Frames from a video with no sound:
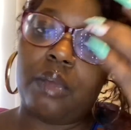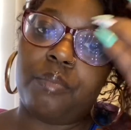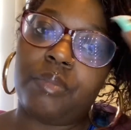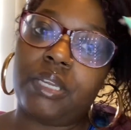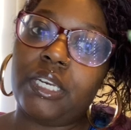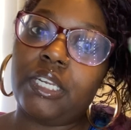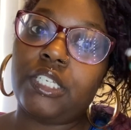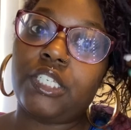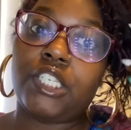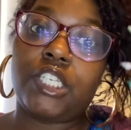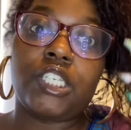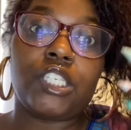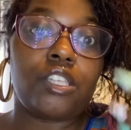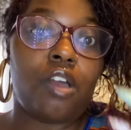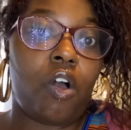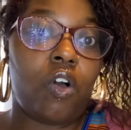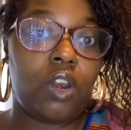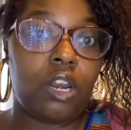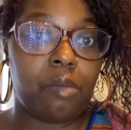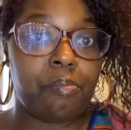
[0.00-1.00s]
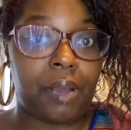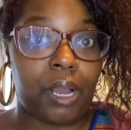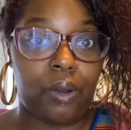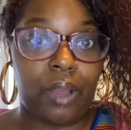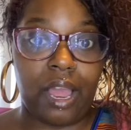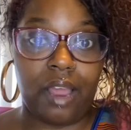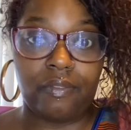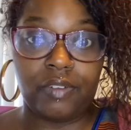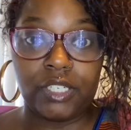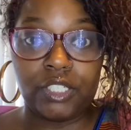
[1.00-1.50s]
And it's just all about
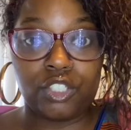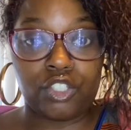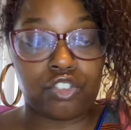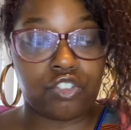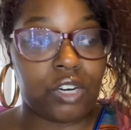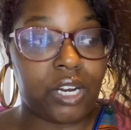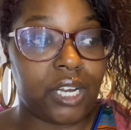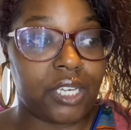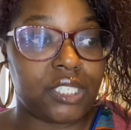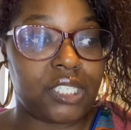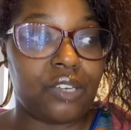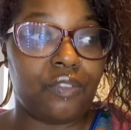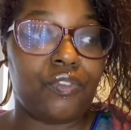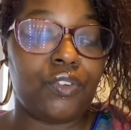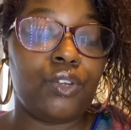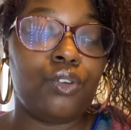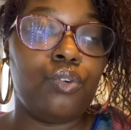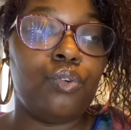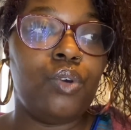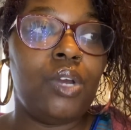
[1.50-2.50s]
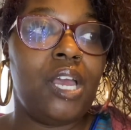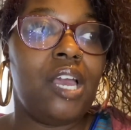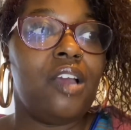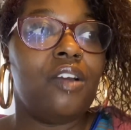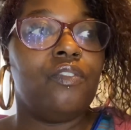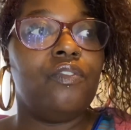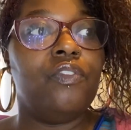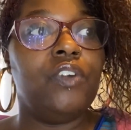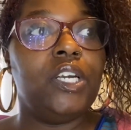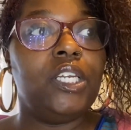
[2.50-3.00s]
having trust. If you
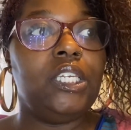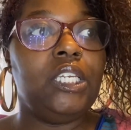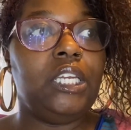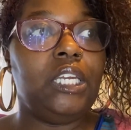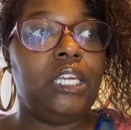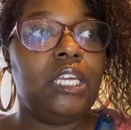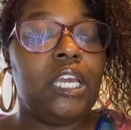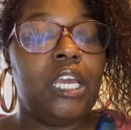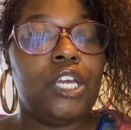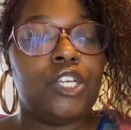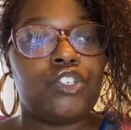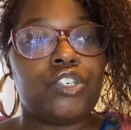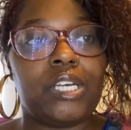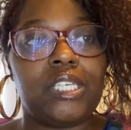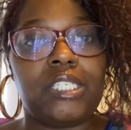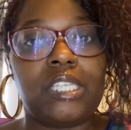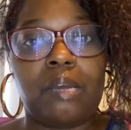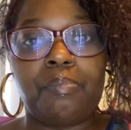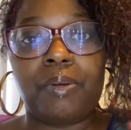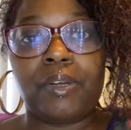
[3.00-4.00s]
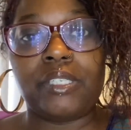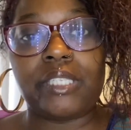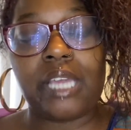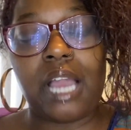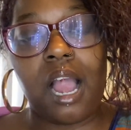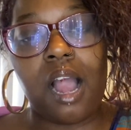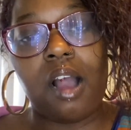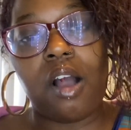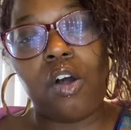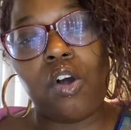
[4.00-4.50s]
really trust that person,
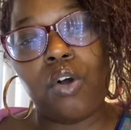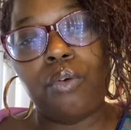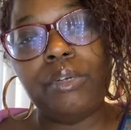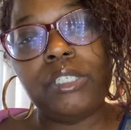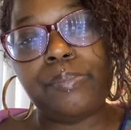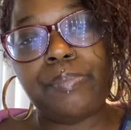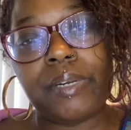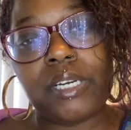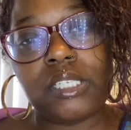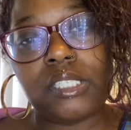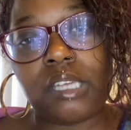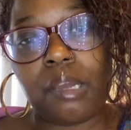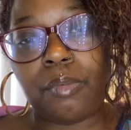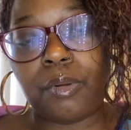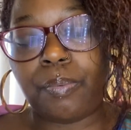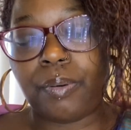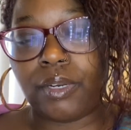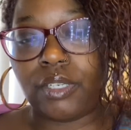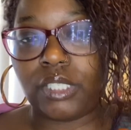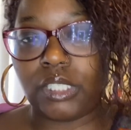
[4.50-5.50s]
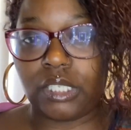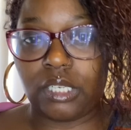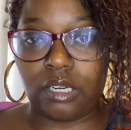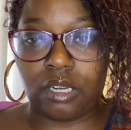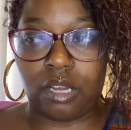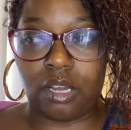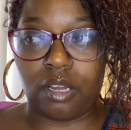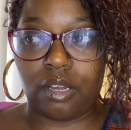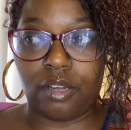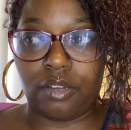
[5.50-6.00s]
I've always been the type of person
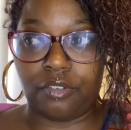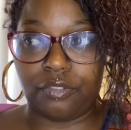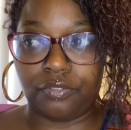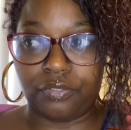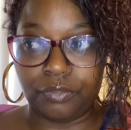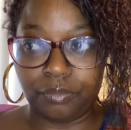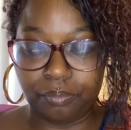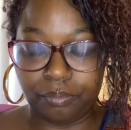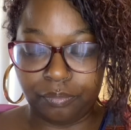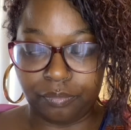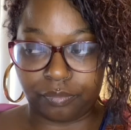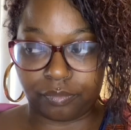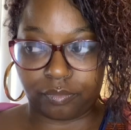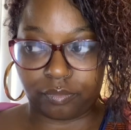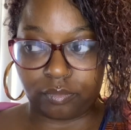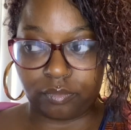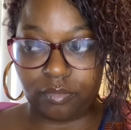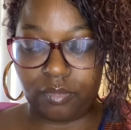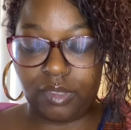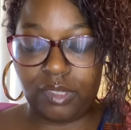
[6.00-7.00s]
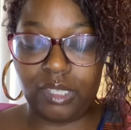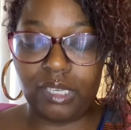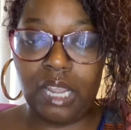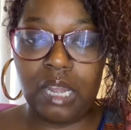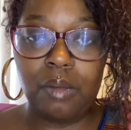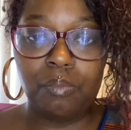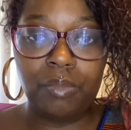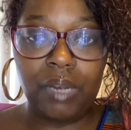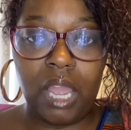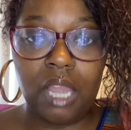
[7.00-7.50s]
of,
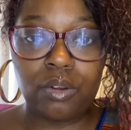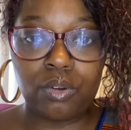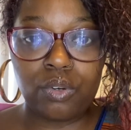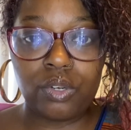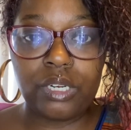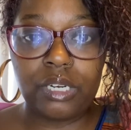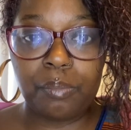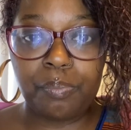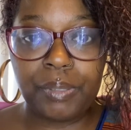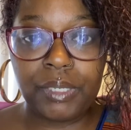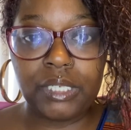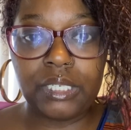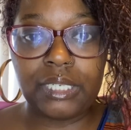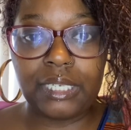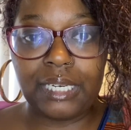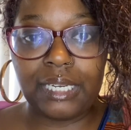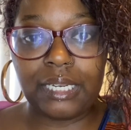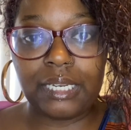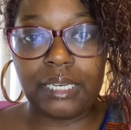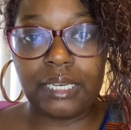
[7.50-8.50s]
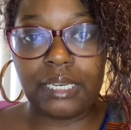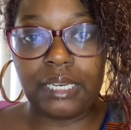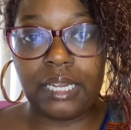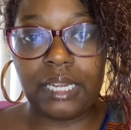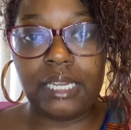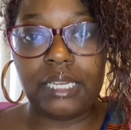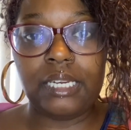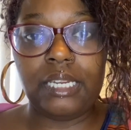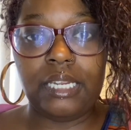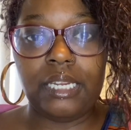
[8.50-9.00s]
I'm not going to put
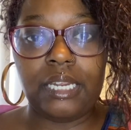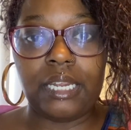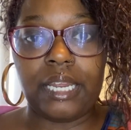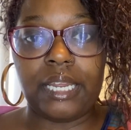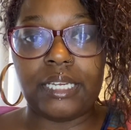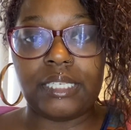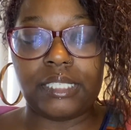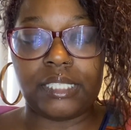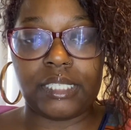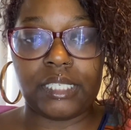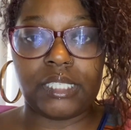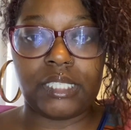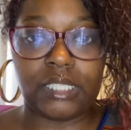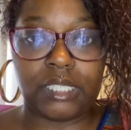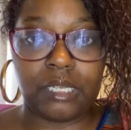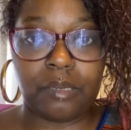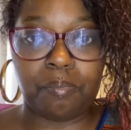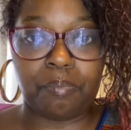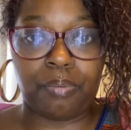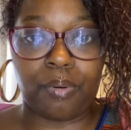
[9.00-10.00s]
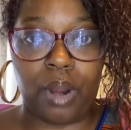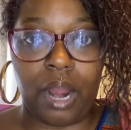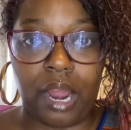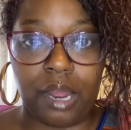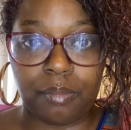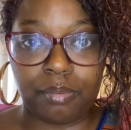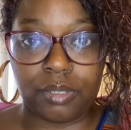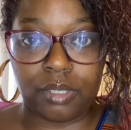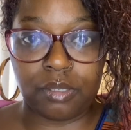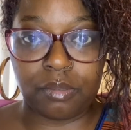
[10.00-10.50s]
any existent
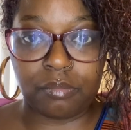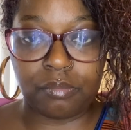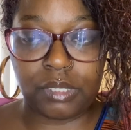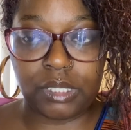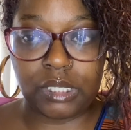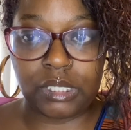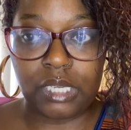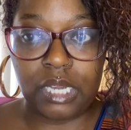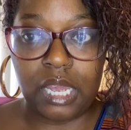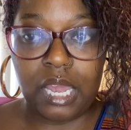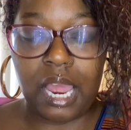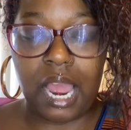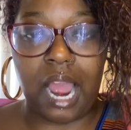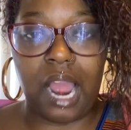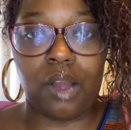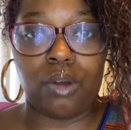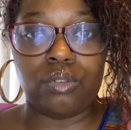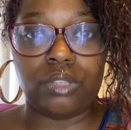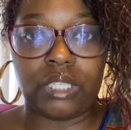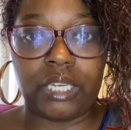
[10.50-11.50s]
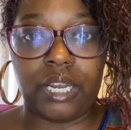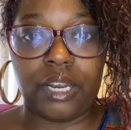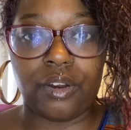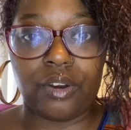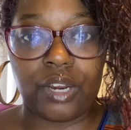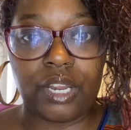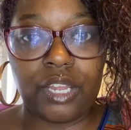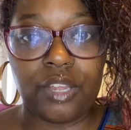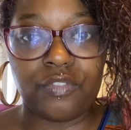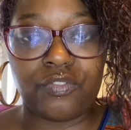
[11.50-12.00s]
problems out
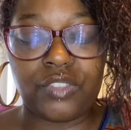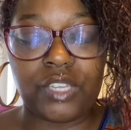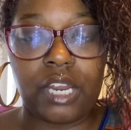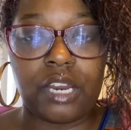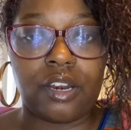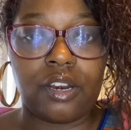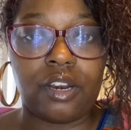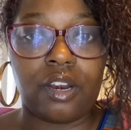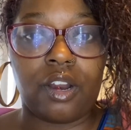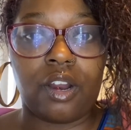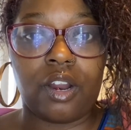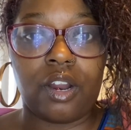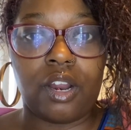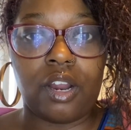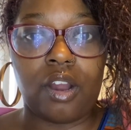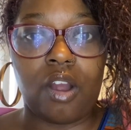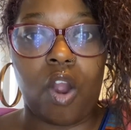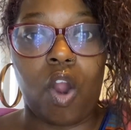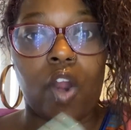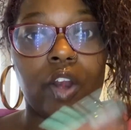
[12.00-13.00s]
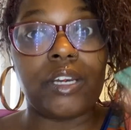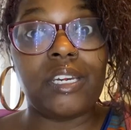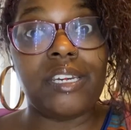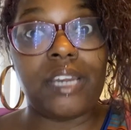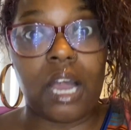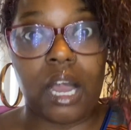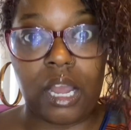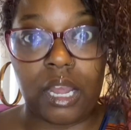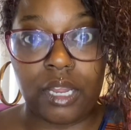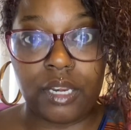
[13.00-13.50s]
there if there are
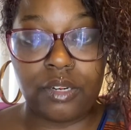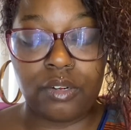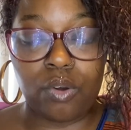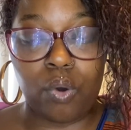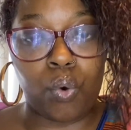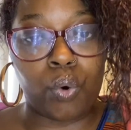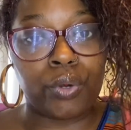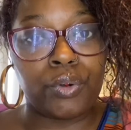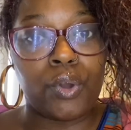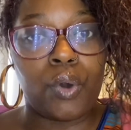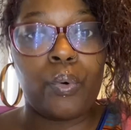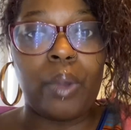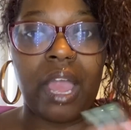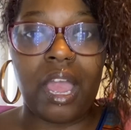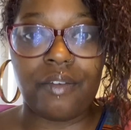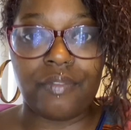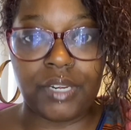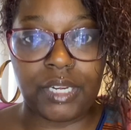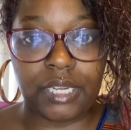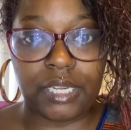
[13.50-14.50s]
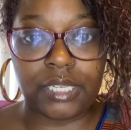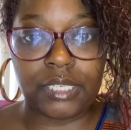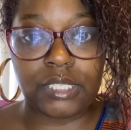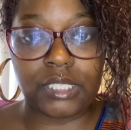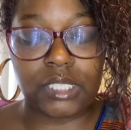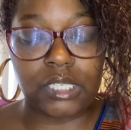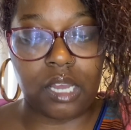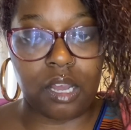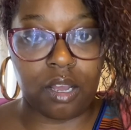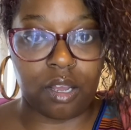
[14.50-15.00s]
none or no
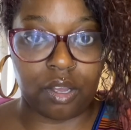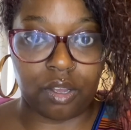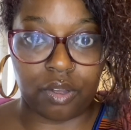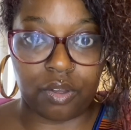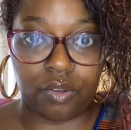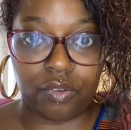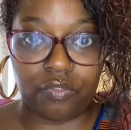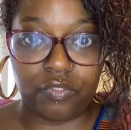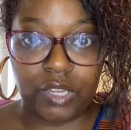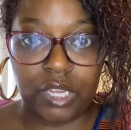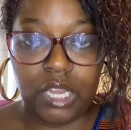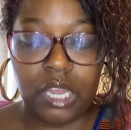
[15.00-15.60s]
evidence of.